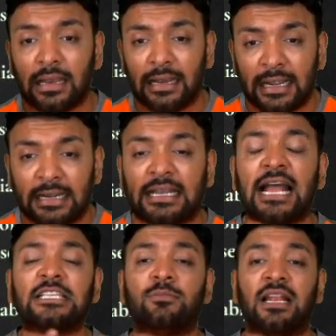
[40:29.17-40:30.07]

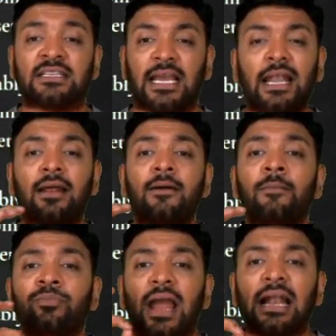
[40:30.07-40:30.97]
intangible asset
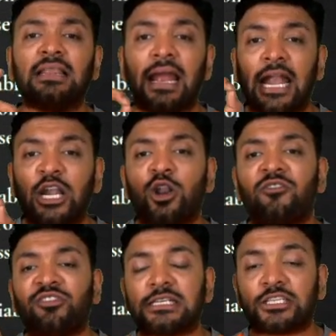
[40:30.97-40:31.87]
at the end
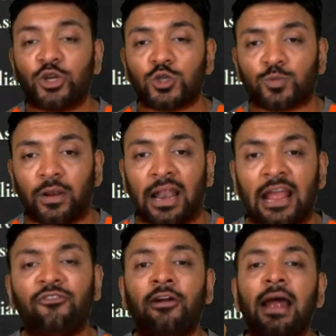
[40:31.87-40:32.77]
of its useful
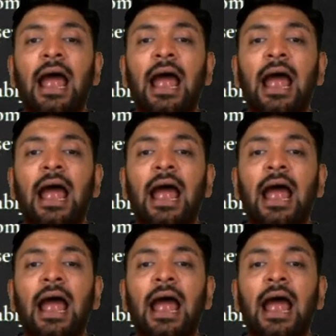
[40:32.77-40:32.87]
life